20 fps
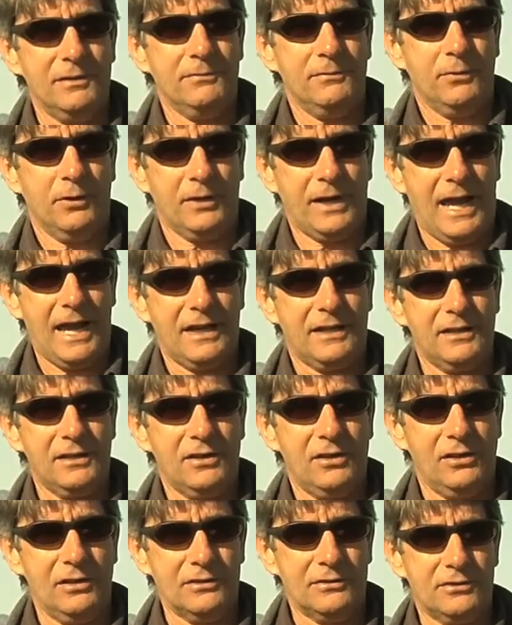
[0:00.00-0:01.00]
for
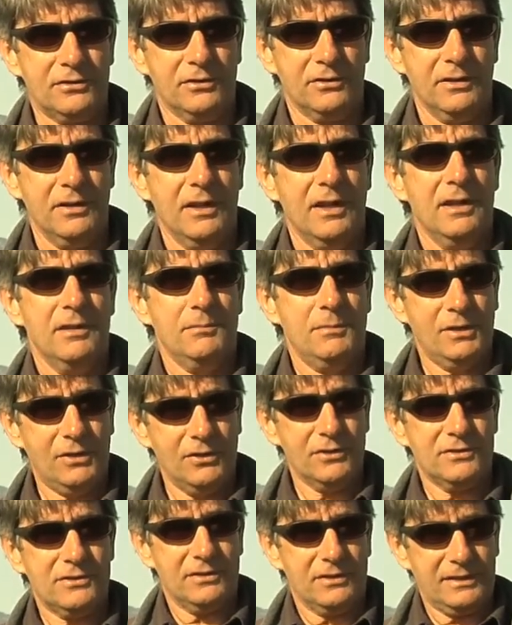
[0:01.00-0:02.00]
agriculture
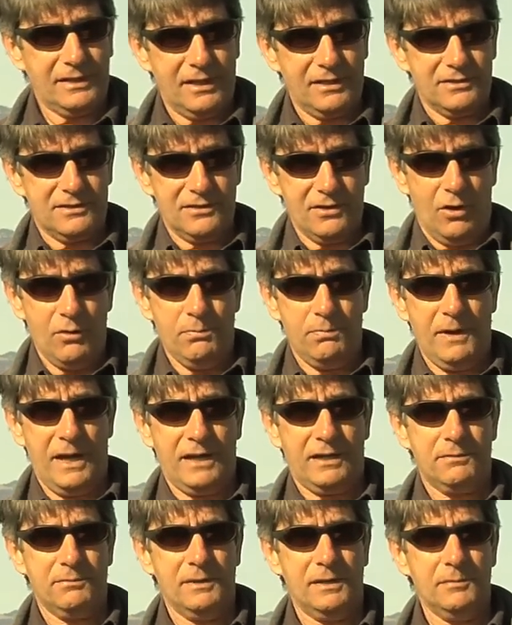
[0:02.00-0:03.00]
because the
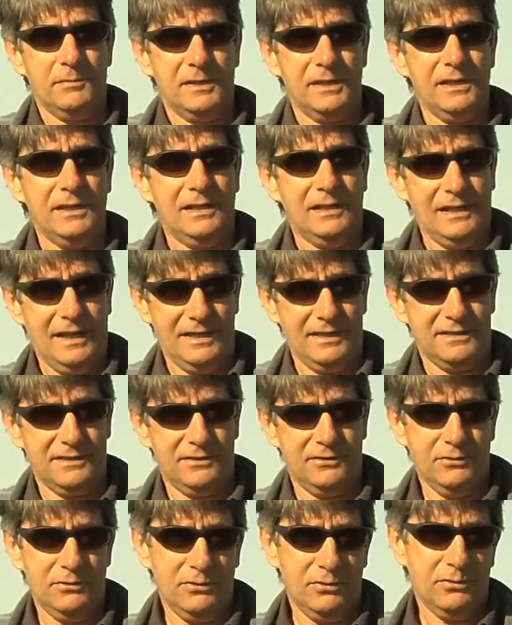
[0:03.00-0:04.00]
snowpack will be less
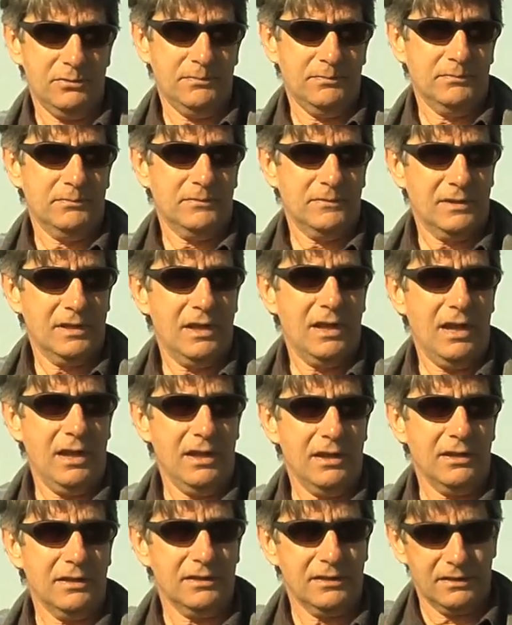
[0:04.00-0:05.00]
due to
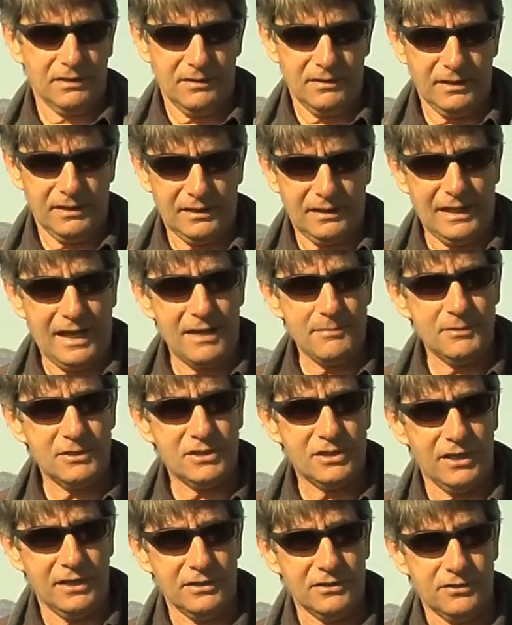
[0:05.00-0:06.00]
climate
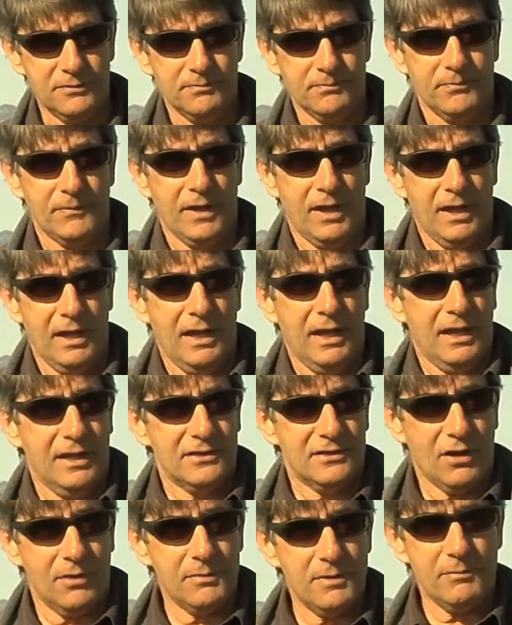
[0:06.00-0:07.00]
change.
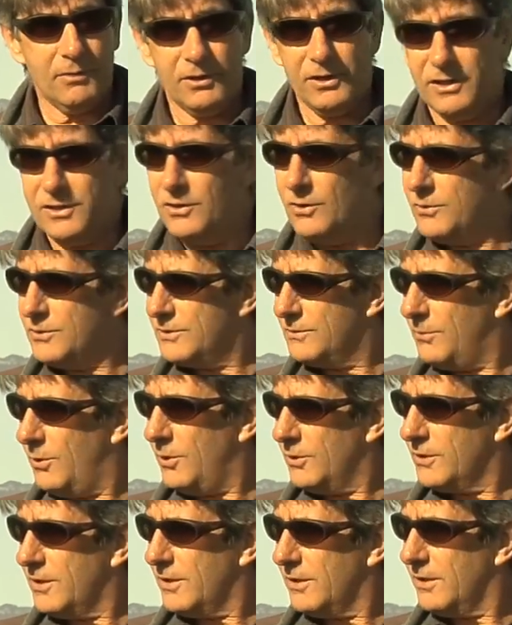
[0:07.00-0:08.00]
So we want to use
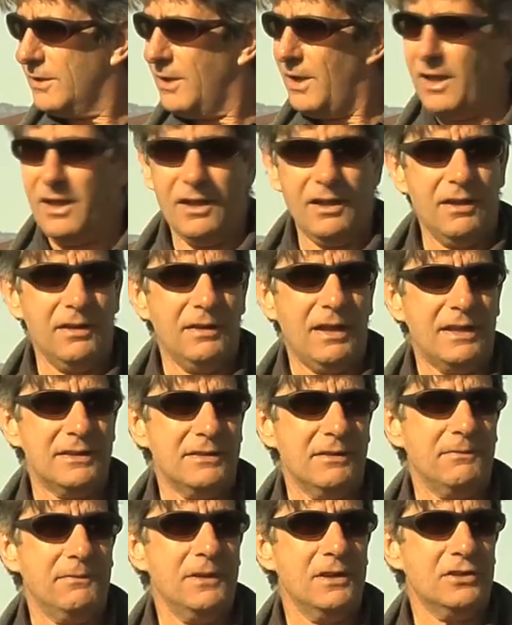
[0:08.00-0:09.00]
water as
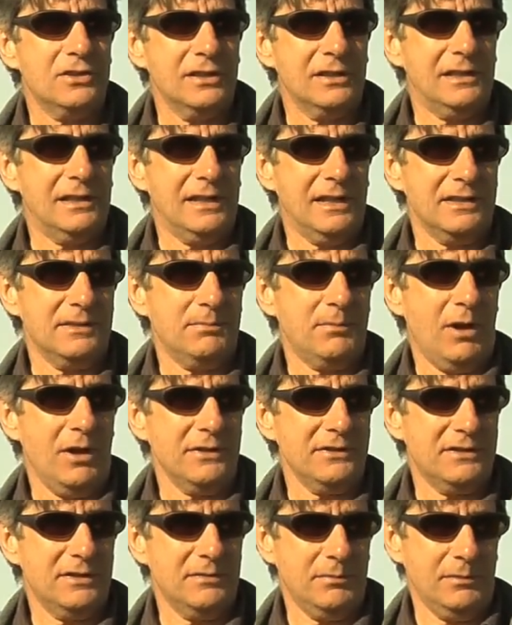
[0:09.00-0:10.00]
efficiently as
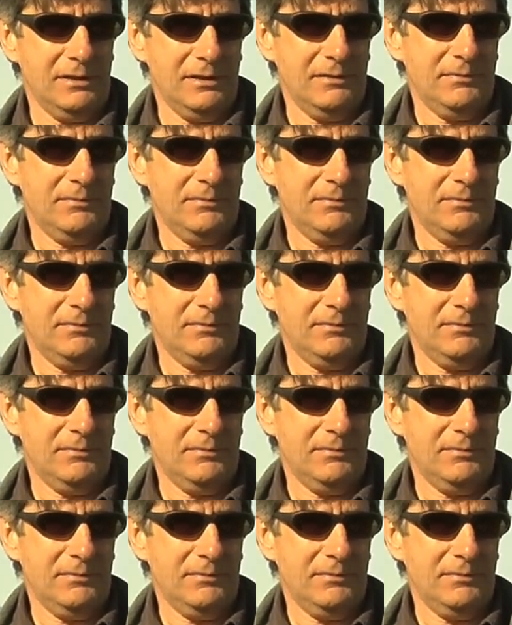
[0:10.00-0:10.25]
possible.